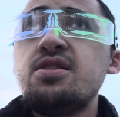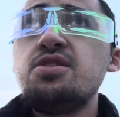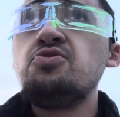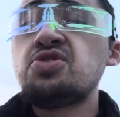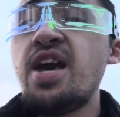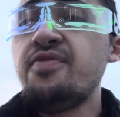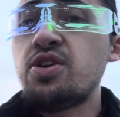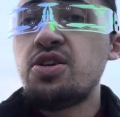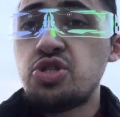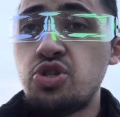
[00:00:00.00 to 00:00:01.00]
You save a
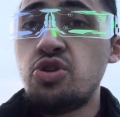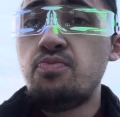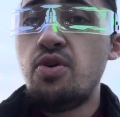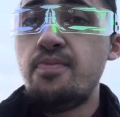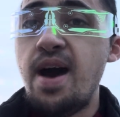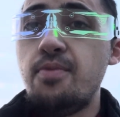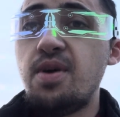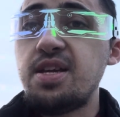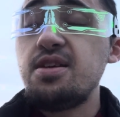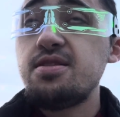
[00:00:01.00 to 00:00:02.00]
considerable amount of money.